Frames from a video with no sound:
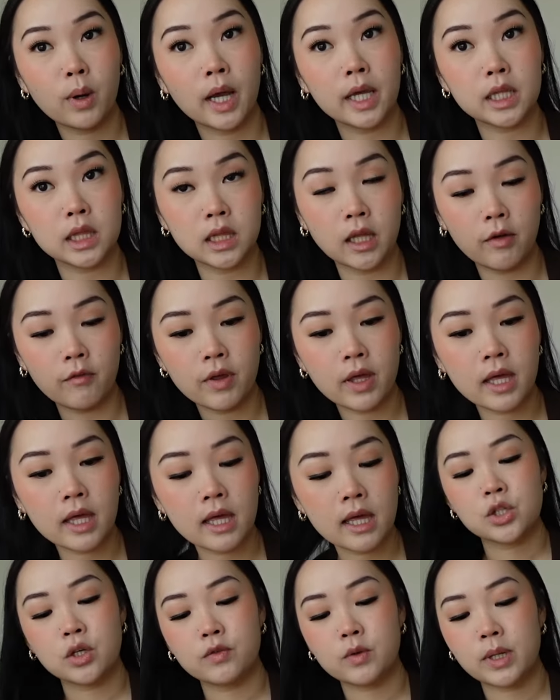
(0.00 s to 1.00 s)
I love it.
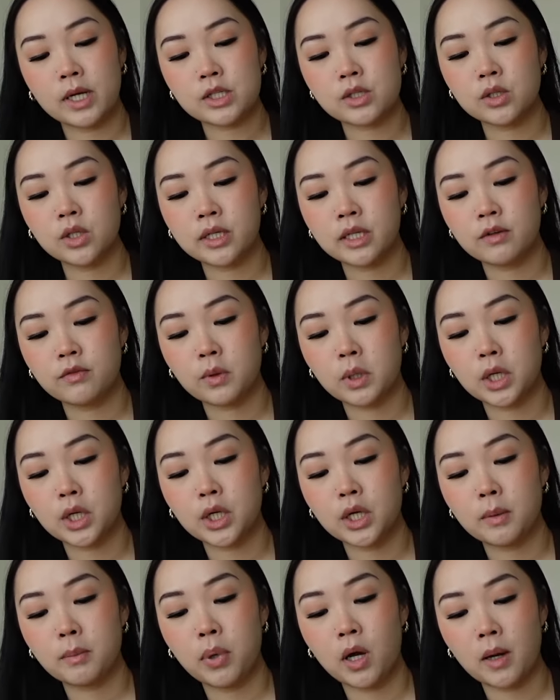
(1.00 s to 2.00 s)
So if you guys are looking for a
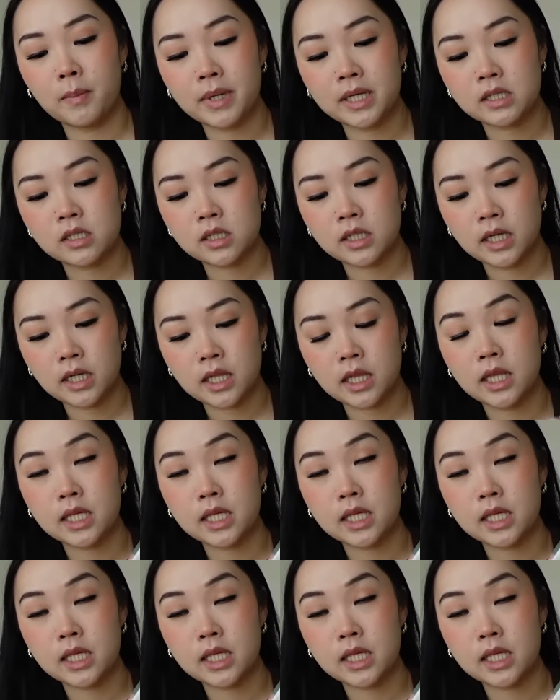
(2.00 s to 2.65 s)
good pomade stick,